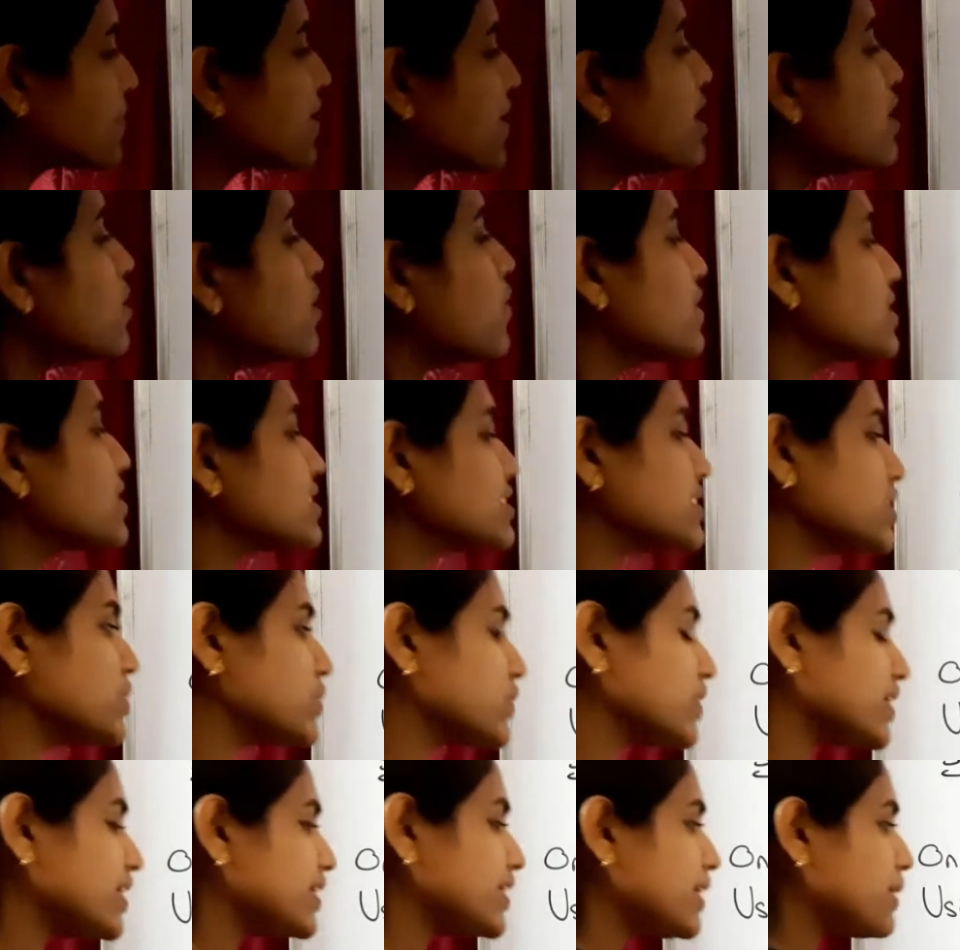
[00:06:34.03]
What is the Euclid
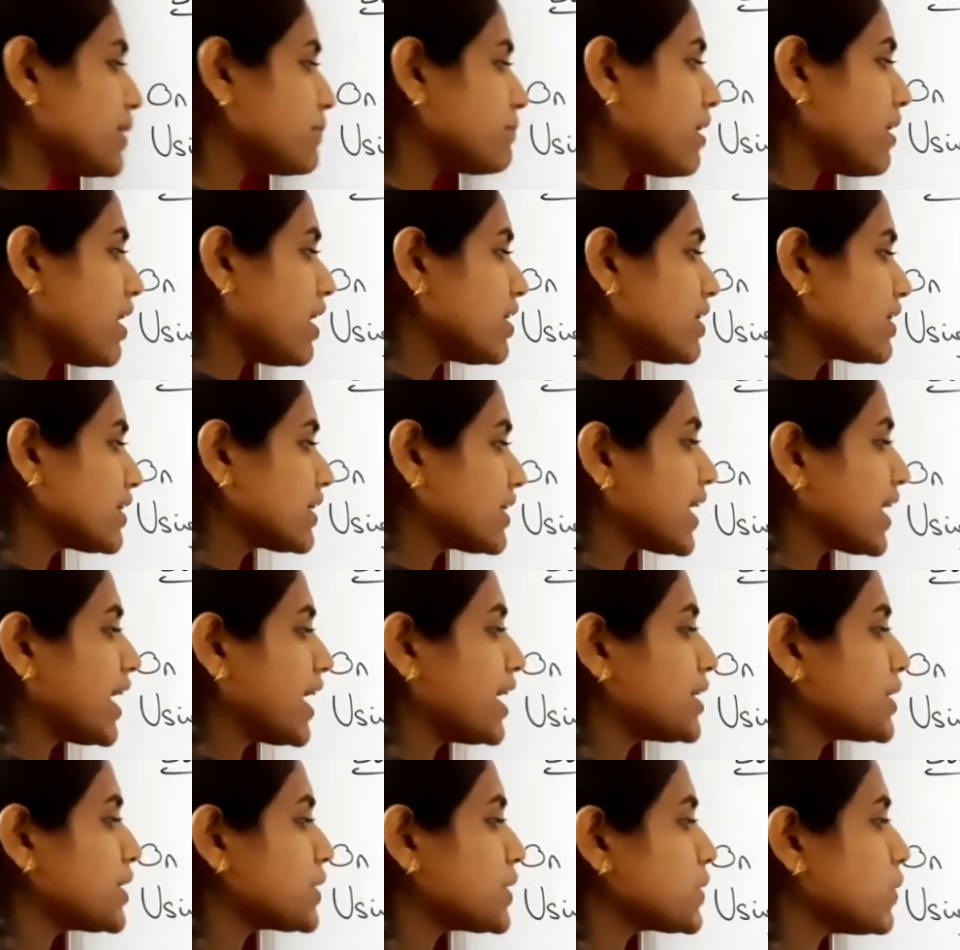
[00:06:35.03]
lemma? A
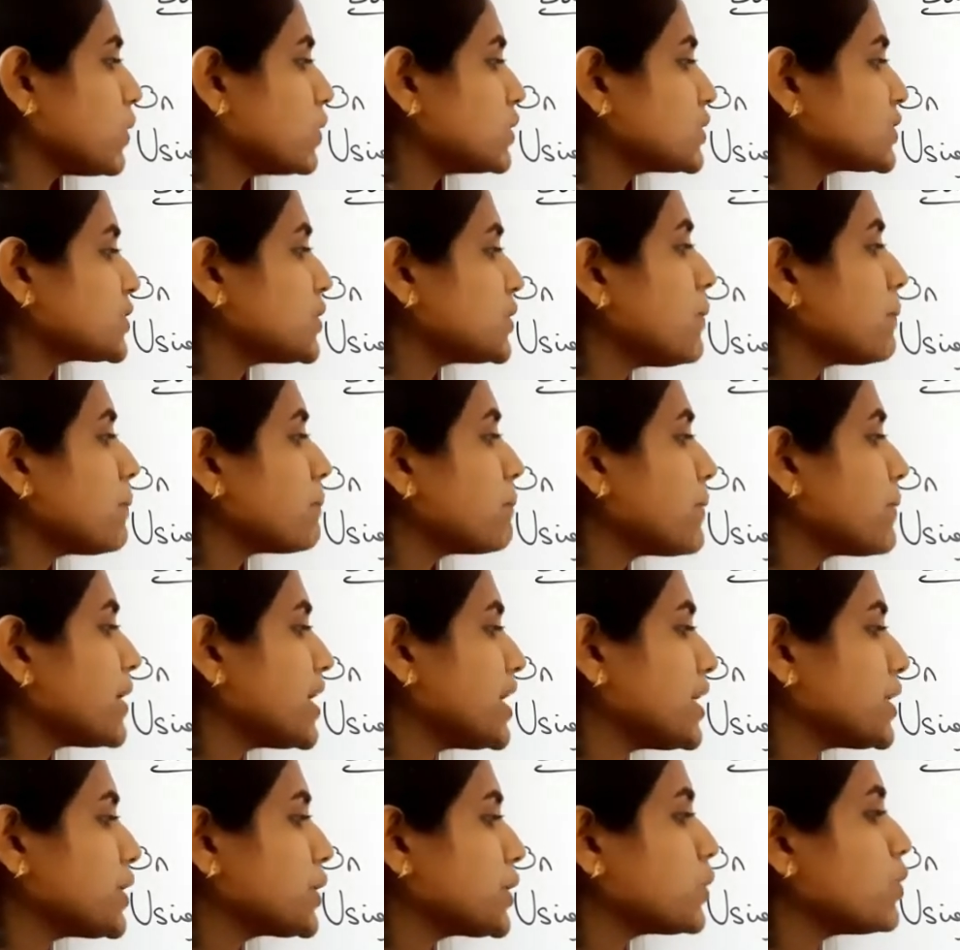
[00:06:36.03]
equal to
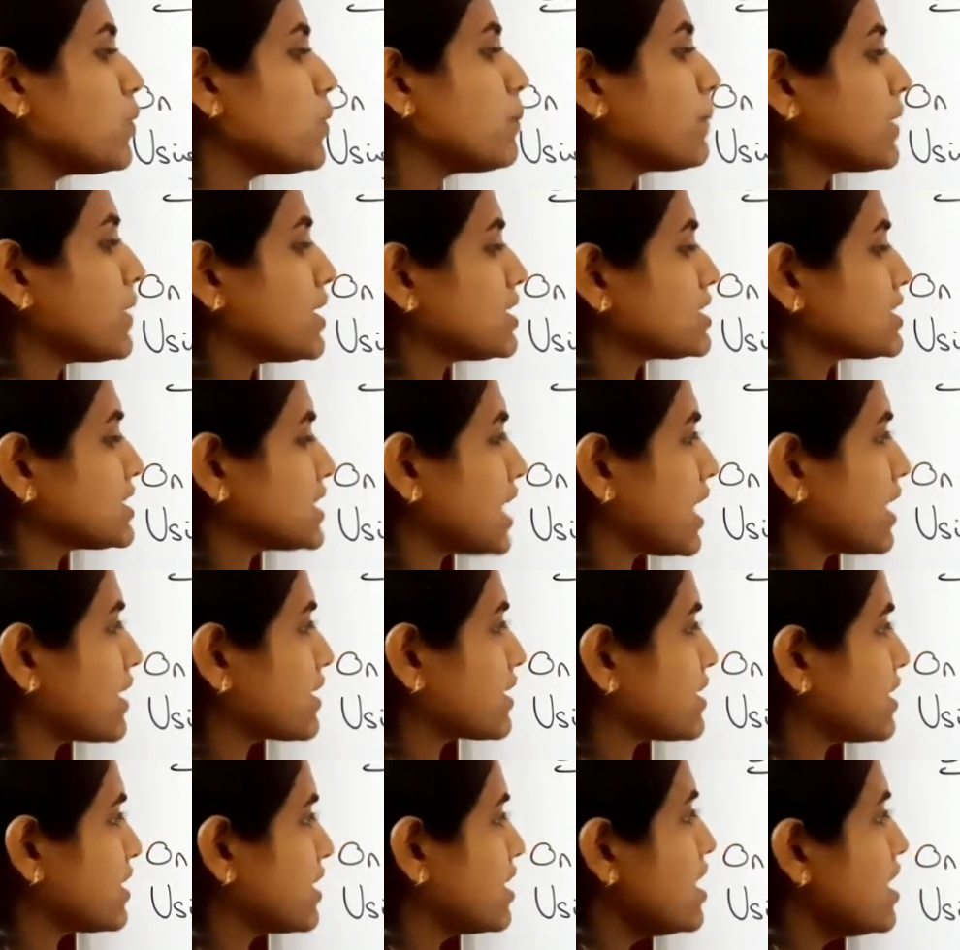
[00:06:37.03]
BQ plus
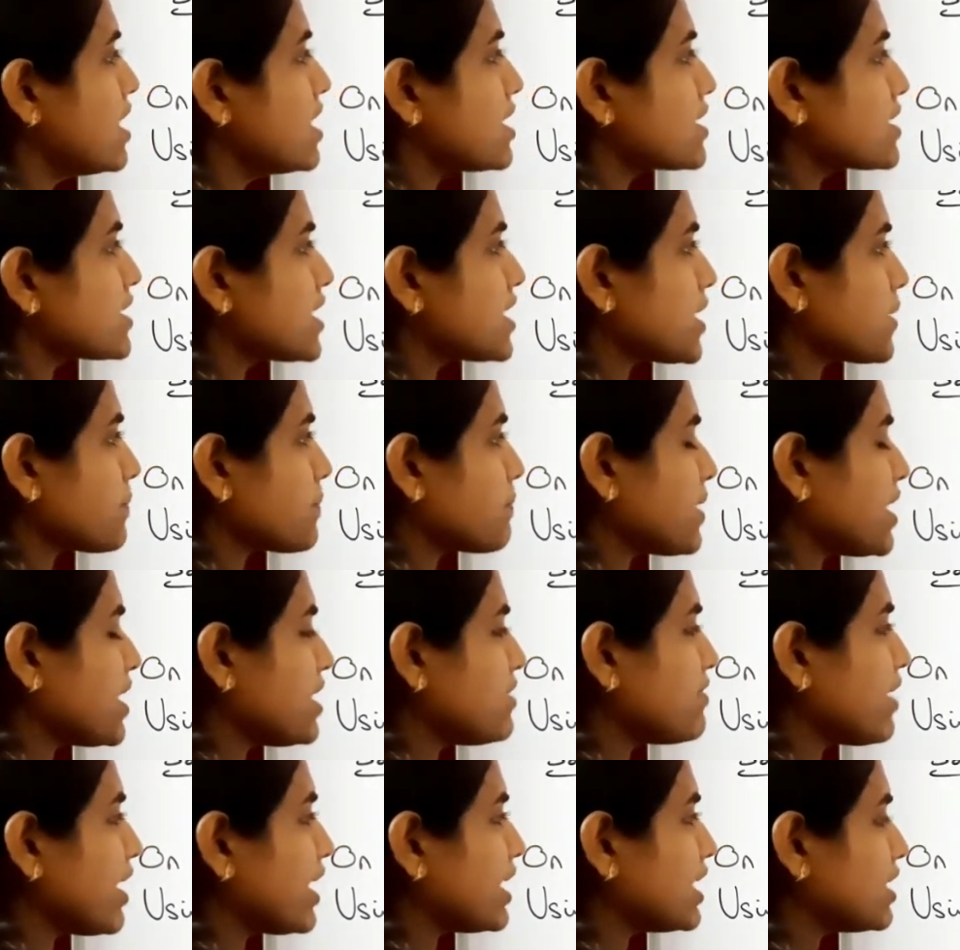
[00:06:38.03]
R. Here B
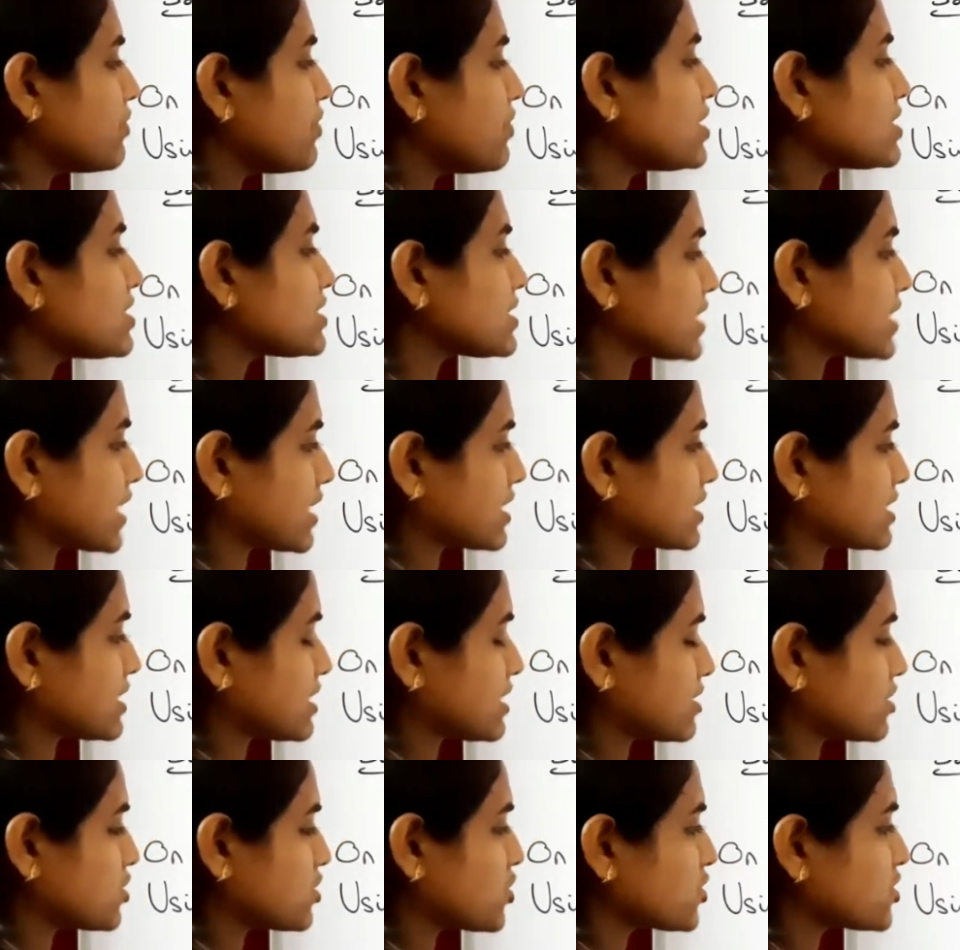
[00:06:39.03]
value is 6.
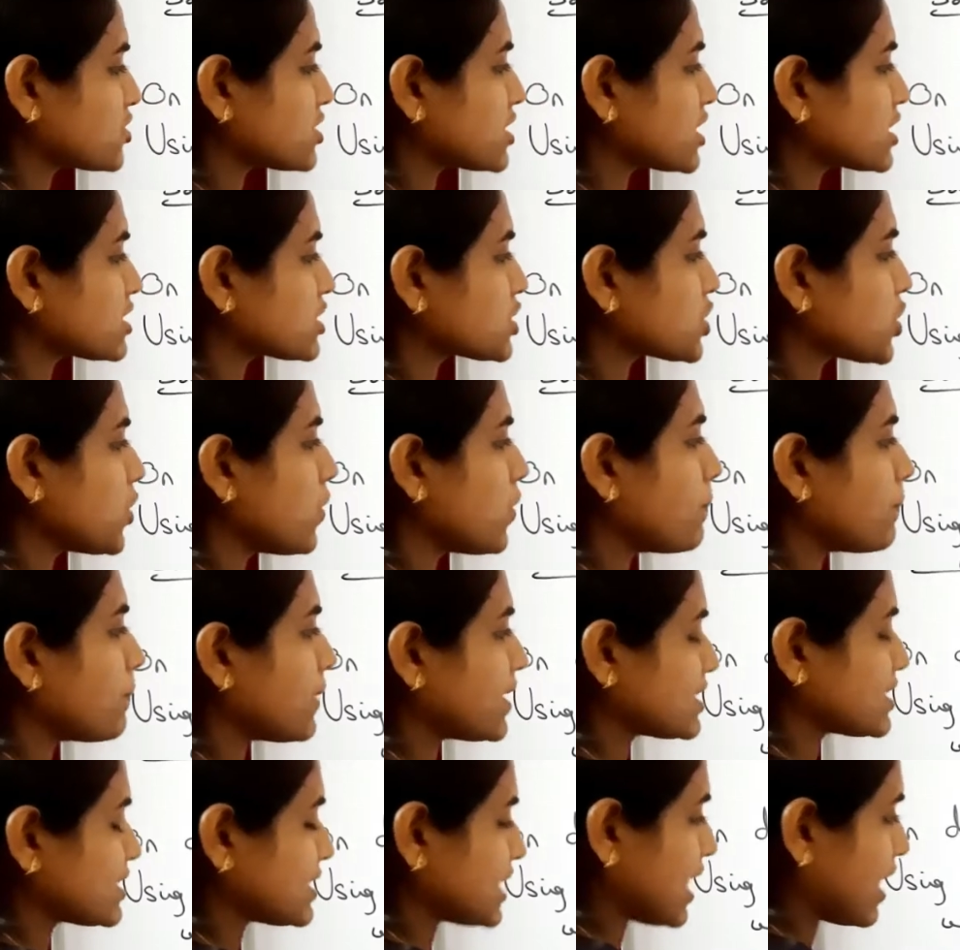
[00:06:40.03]
So 6Q
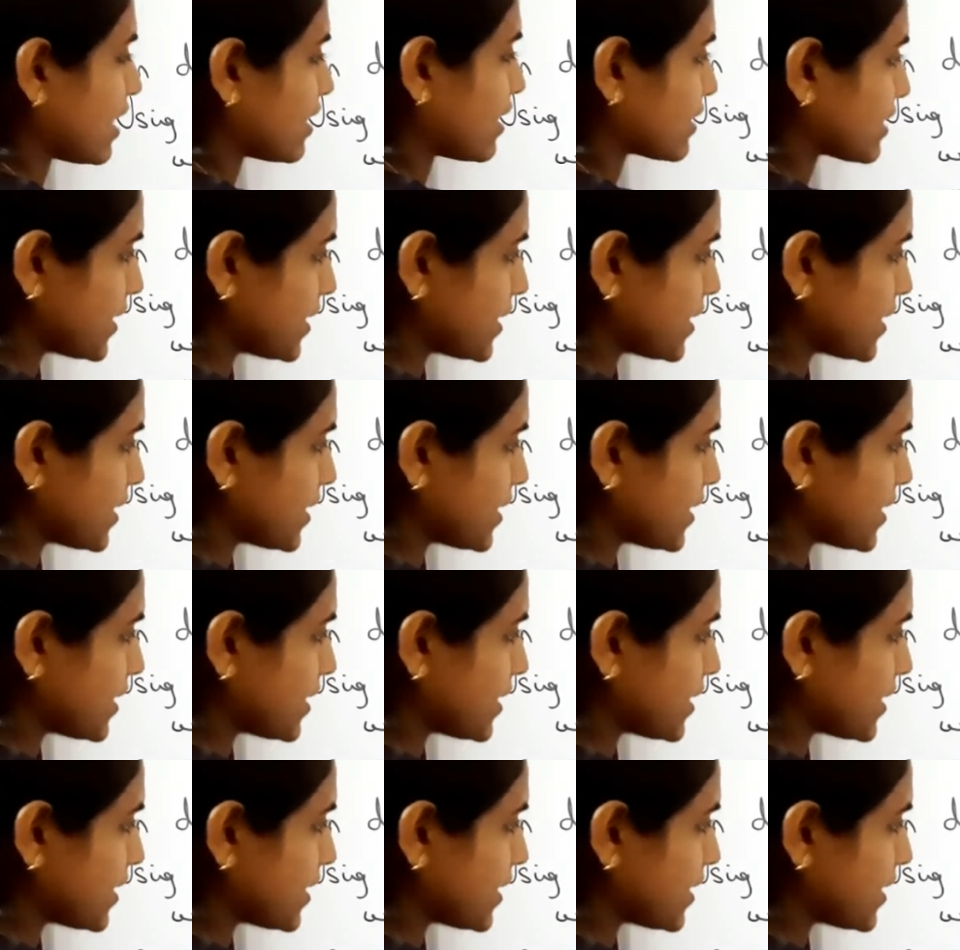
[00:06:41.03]
plus R.